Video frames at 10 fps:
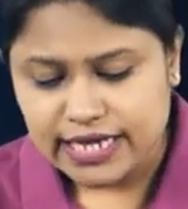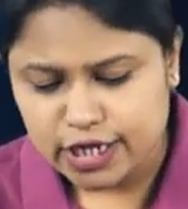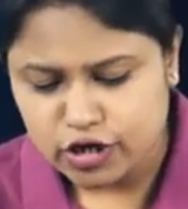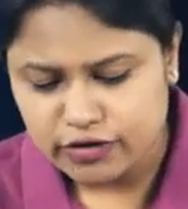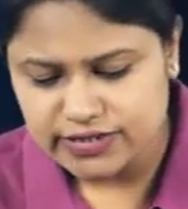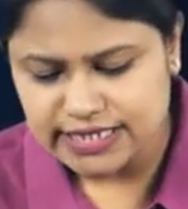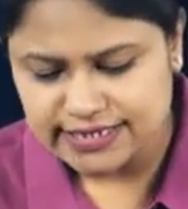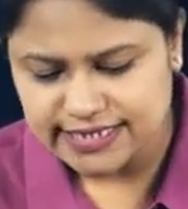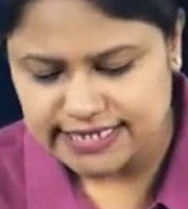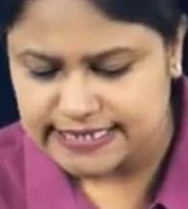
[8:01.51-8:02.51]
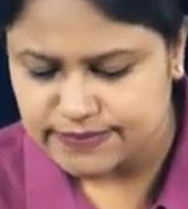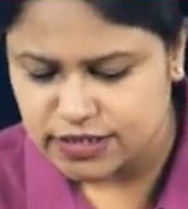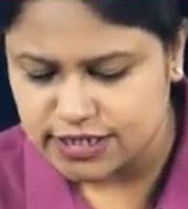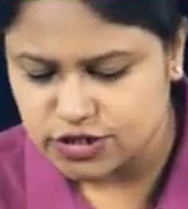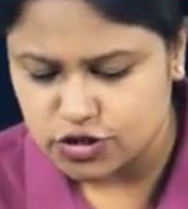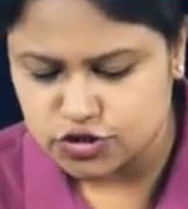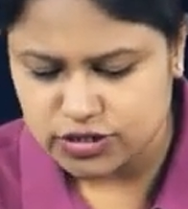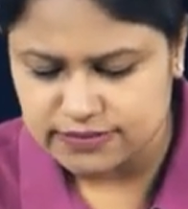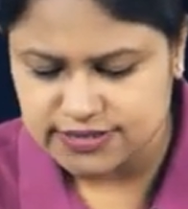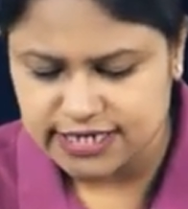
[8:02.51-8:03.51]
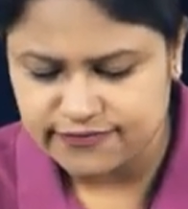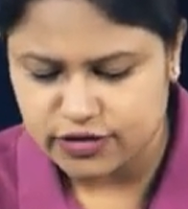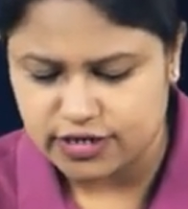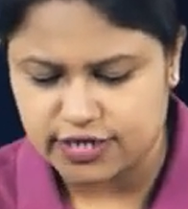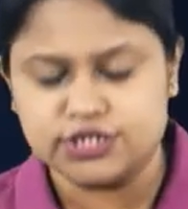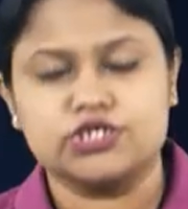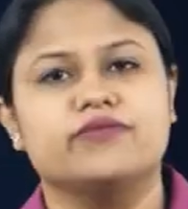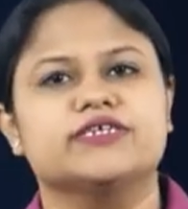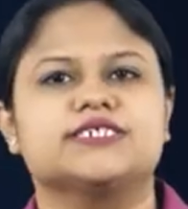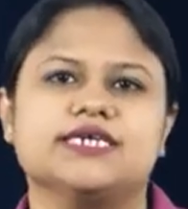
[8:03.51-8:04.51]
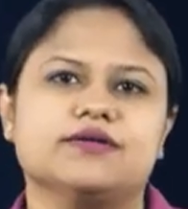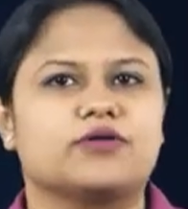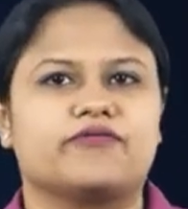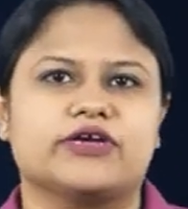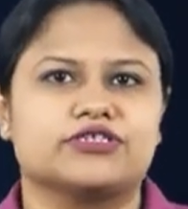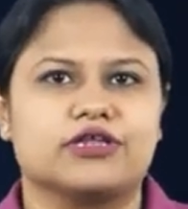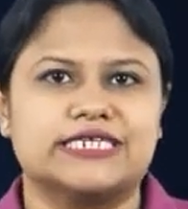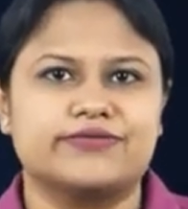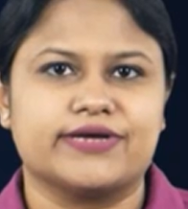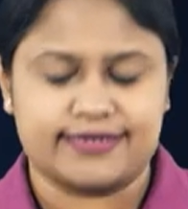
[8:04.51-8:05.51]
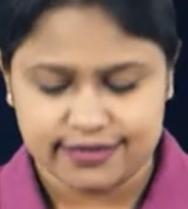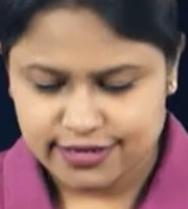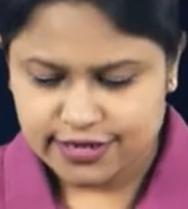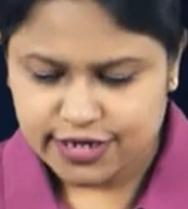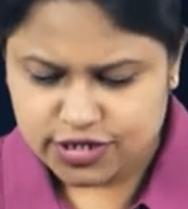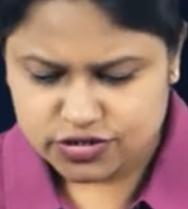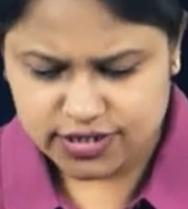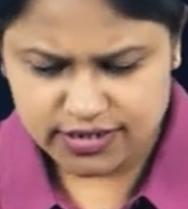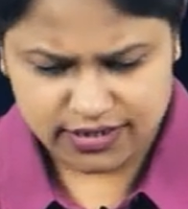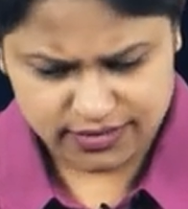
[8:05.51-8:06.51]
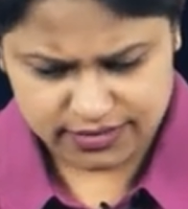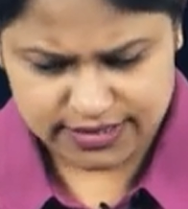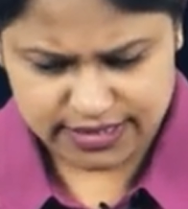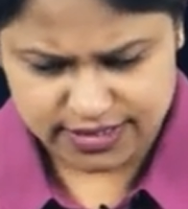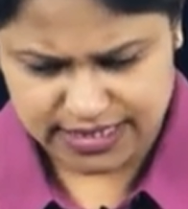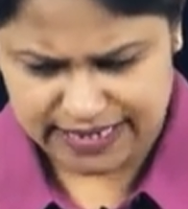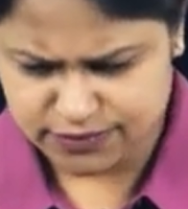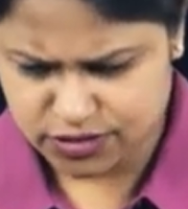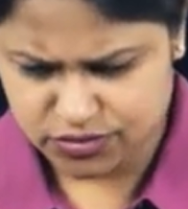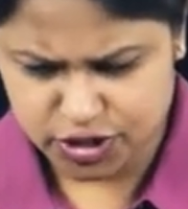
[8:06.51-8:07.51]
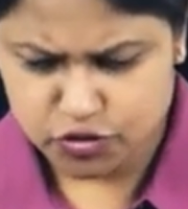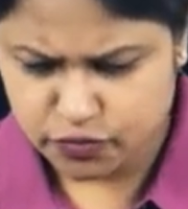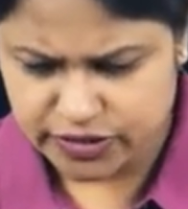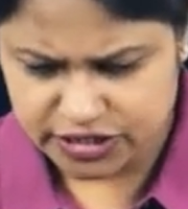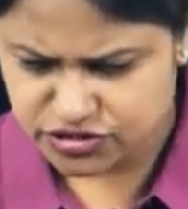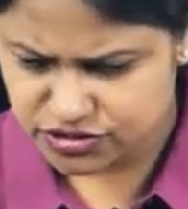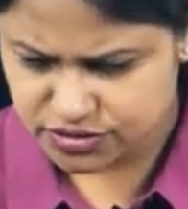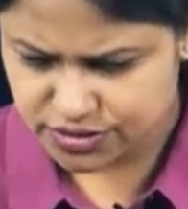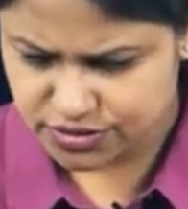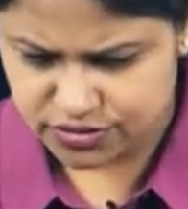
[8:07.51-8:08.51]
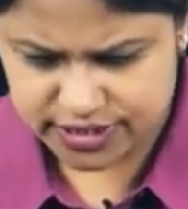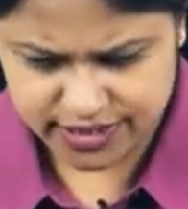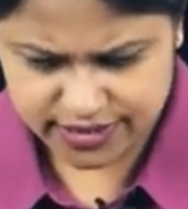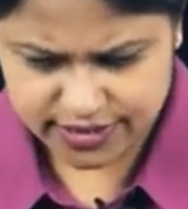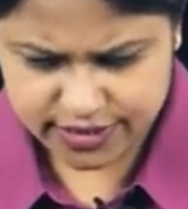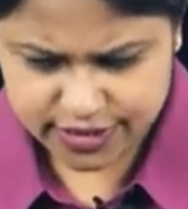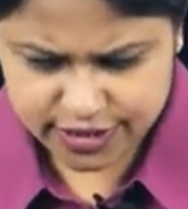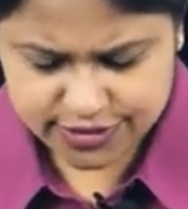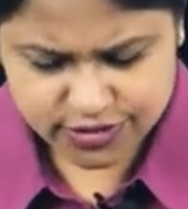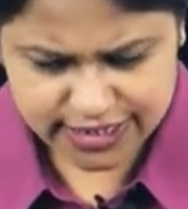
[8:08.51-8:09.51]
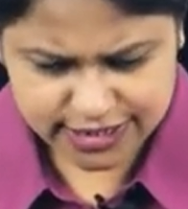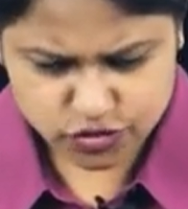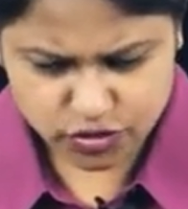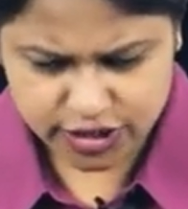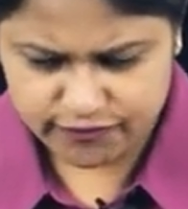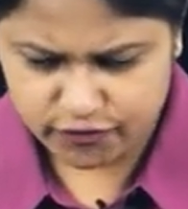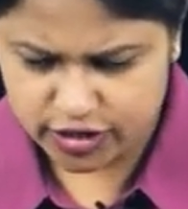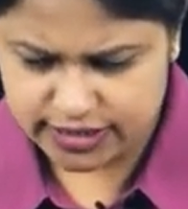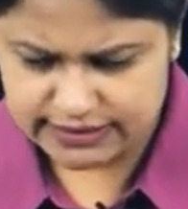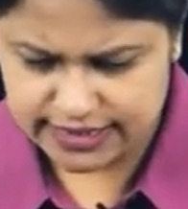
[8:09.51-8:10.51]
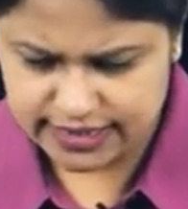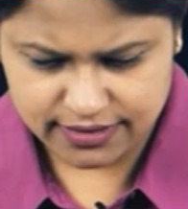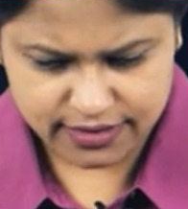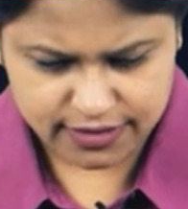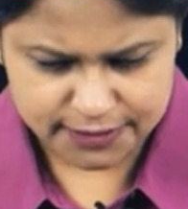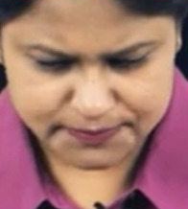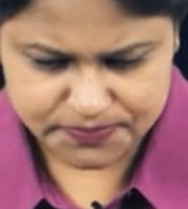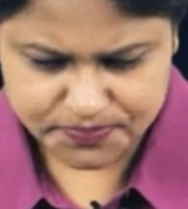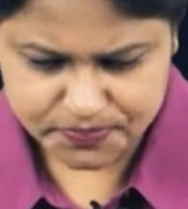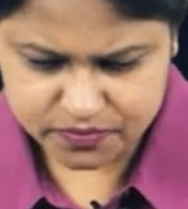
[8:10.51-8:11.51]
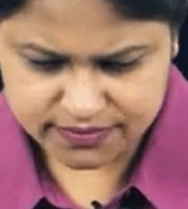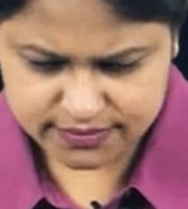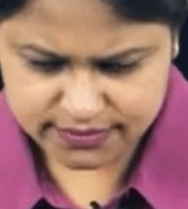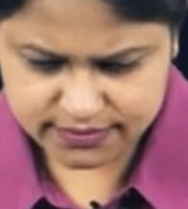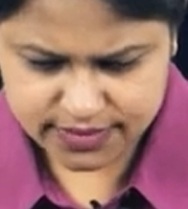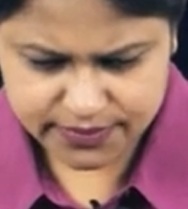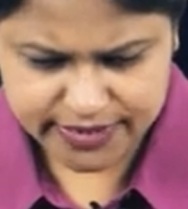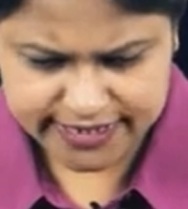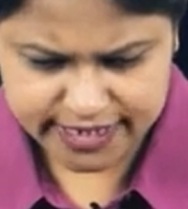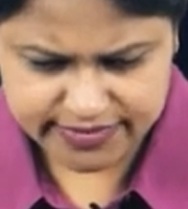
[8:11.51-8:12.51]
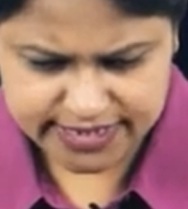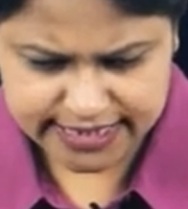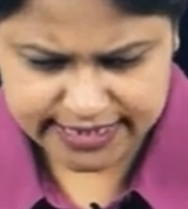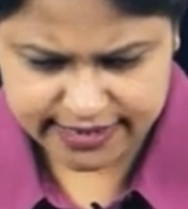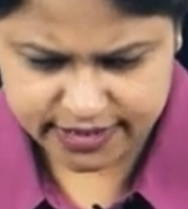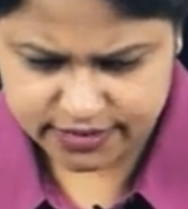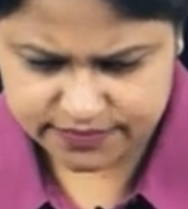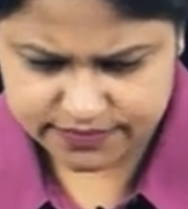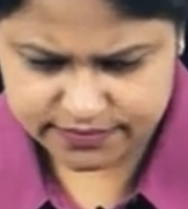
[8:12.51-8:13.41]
Along with that, in the exception list also comes the insolvency professional as well. So here there is absolutely no breach. Okay. So there is no default in the printed visiting card.